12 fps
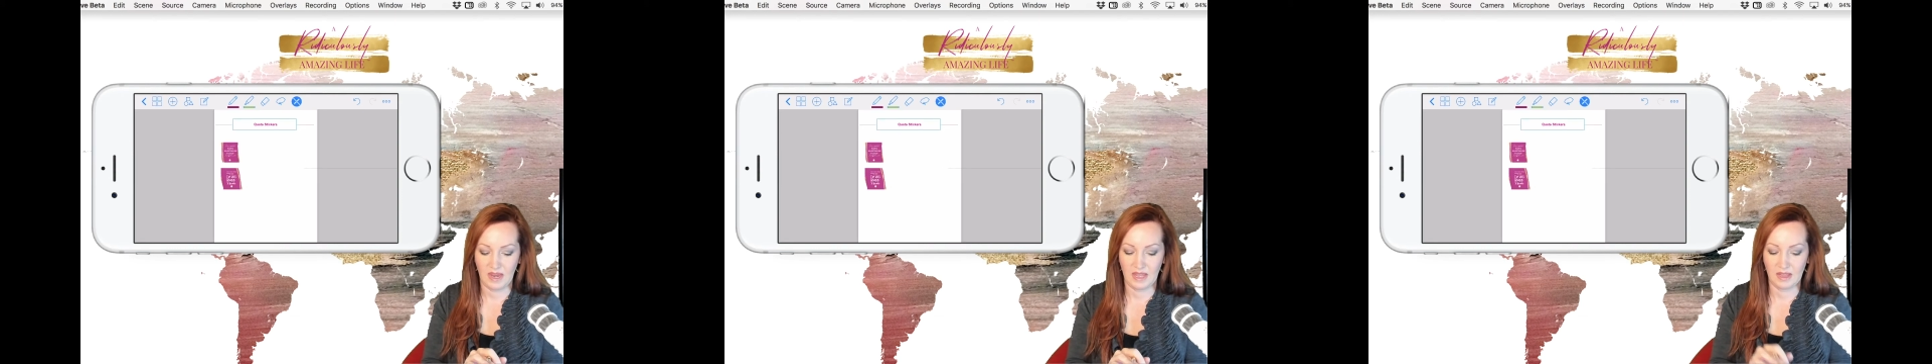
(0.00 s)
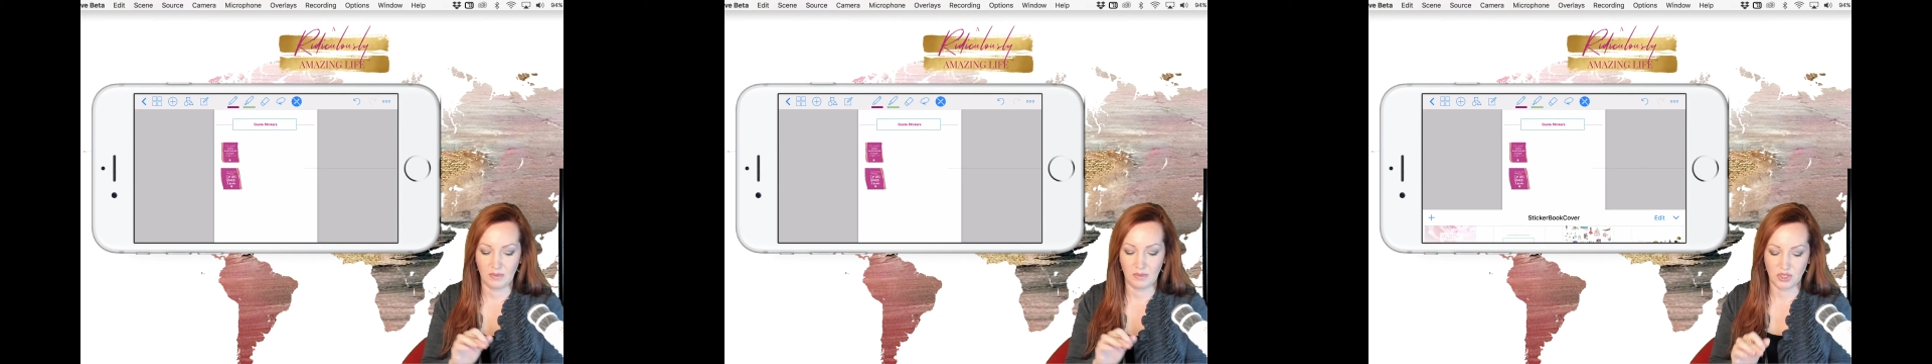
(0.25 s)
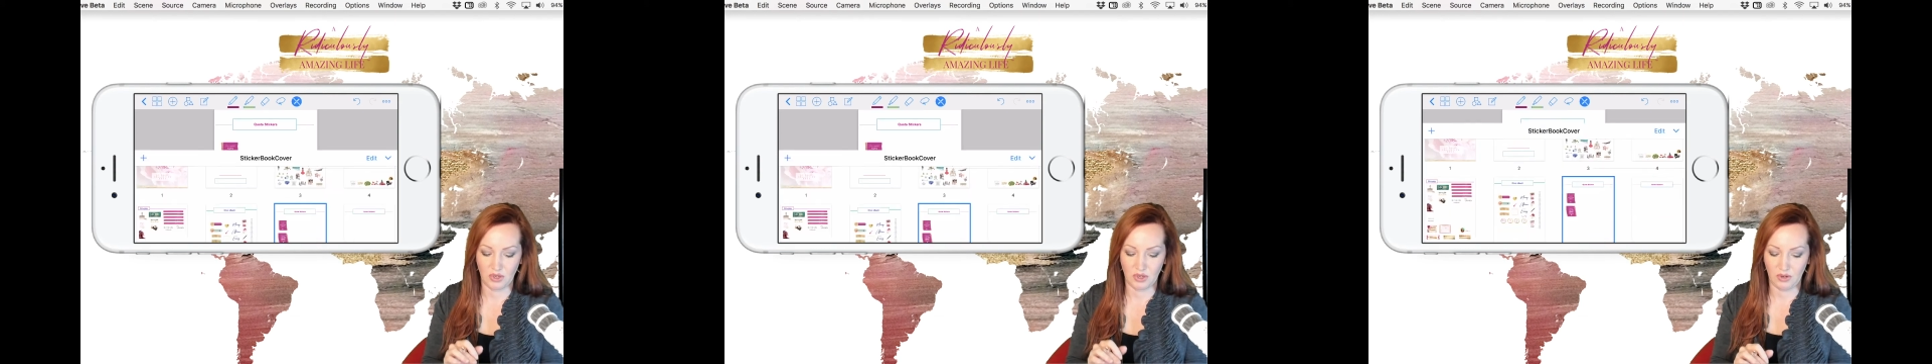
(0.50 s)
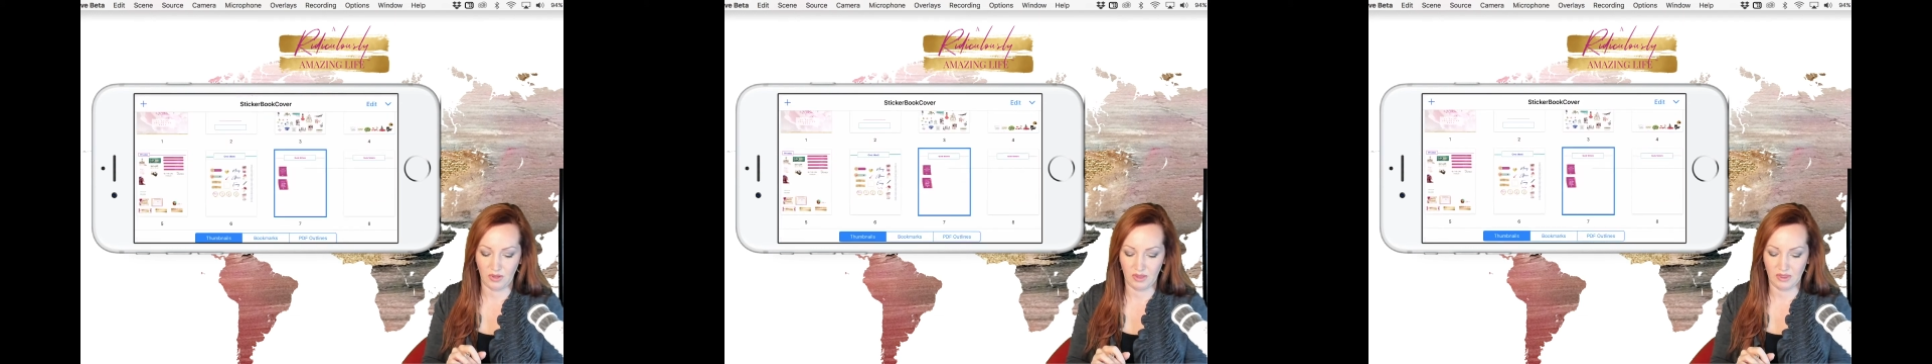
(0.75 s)
and let me show
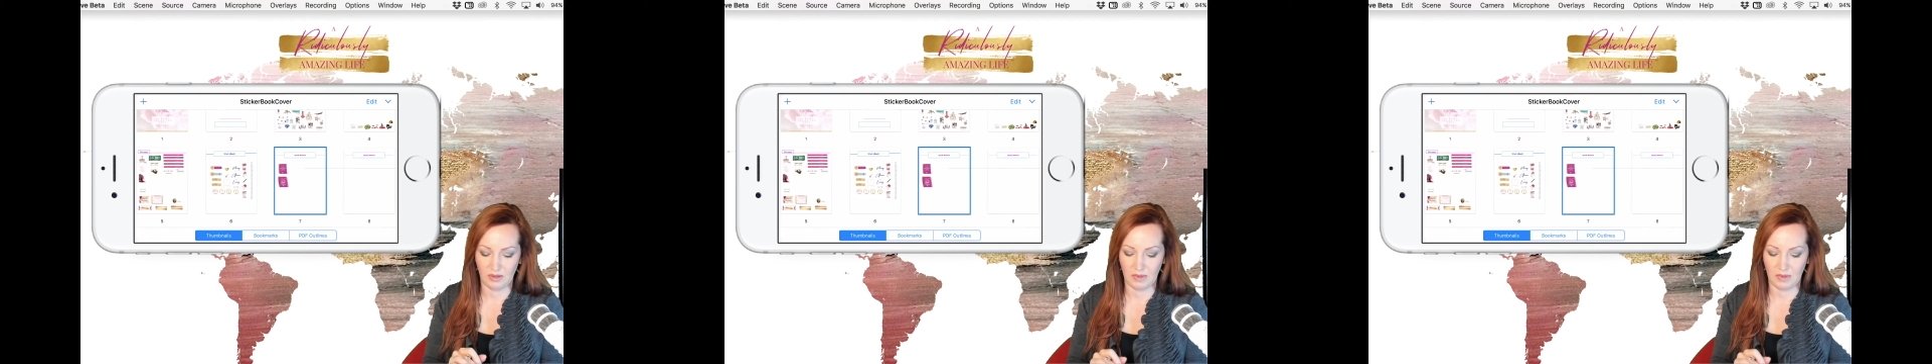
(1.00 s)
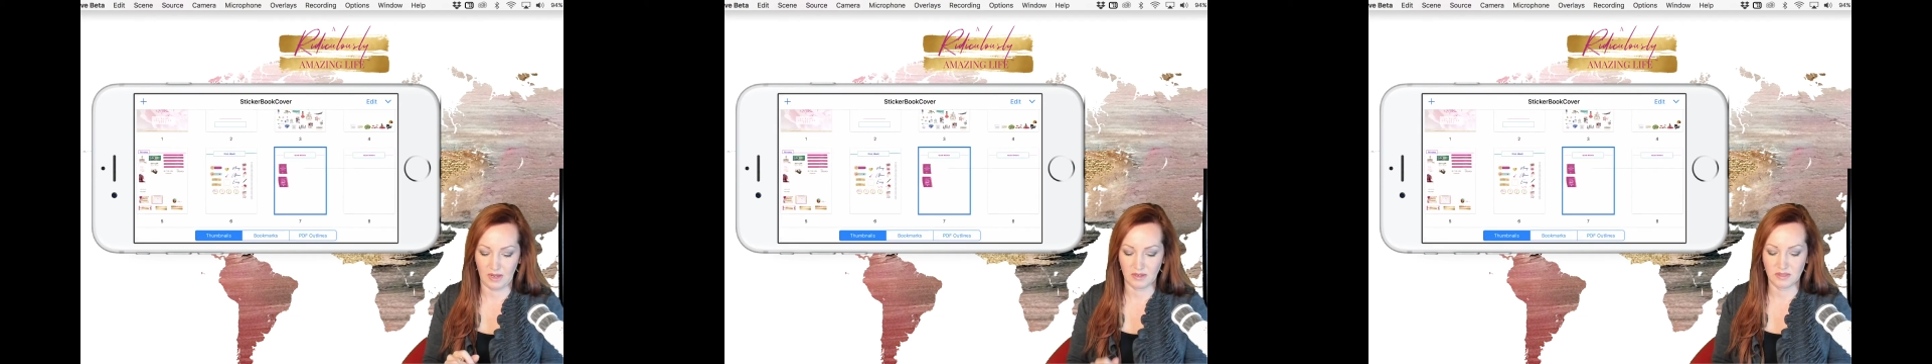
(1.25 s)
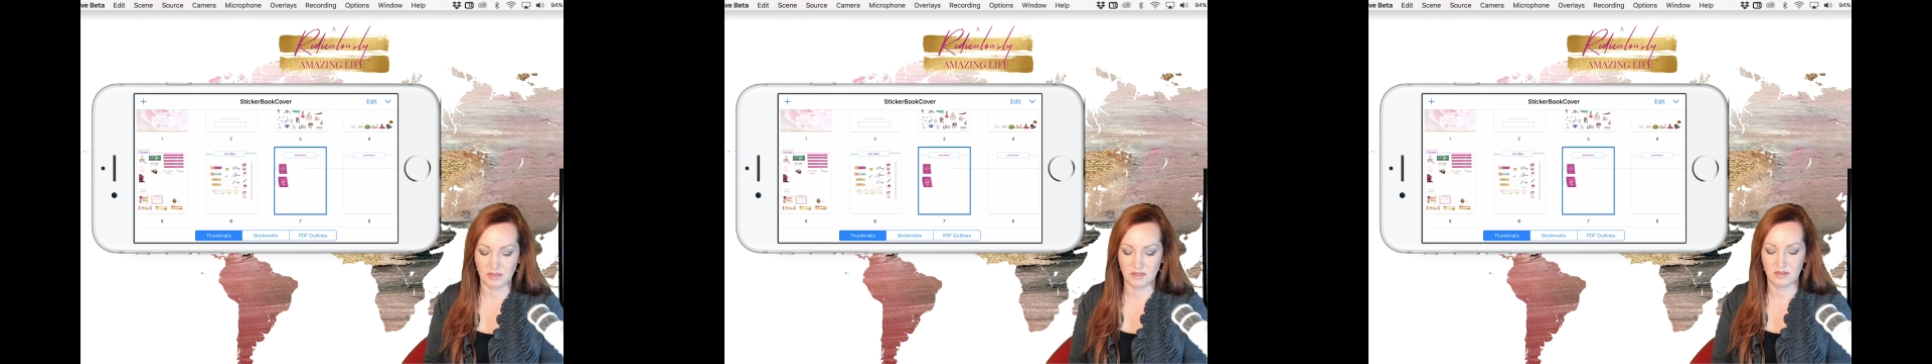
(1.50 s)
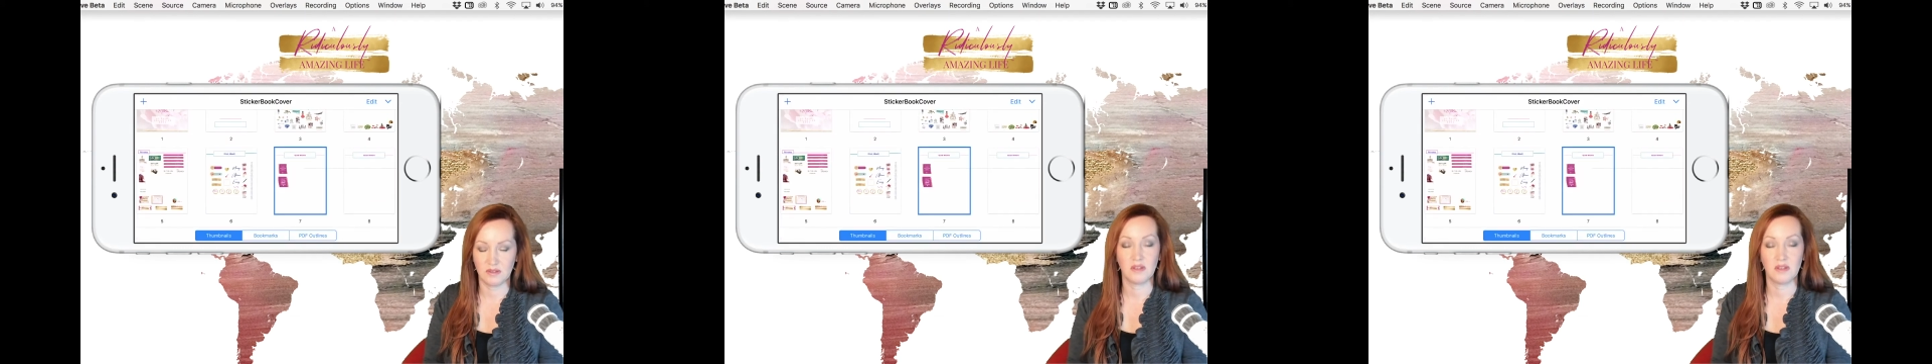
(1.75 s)
you all the thumbnails.